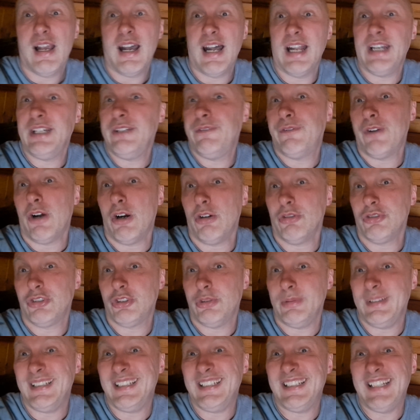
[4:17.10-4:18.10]
and he falls
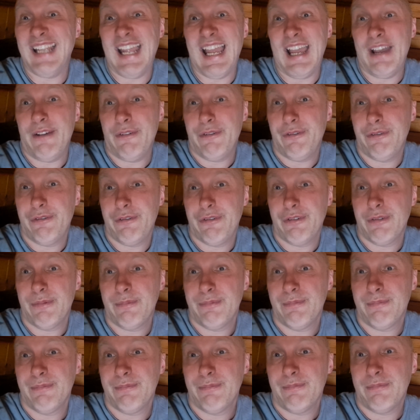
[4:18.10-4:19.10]
to his death.
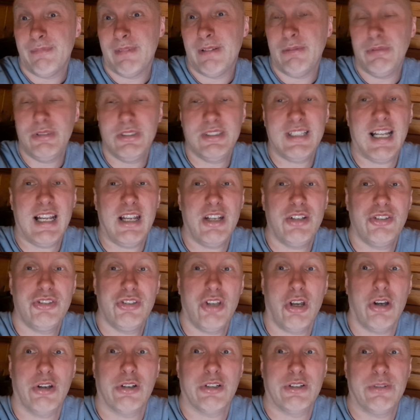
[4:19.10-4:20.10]
It was like a
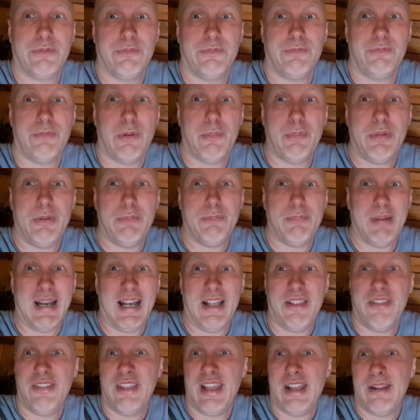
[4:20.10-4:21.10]
sock Probably
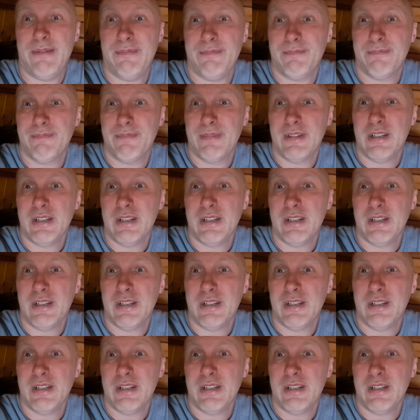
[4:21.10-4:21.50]
back then.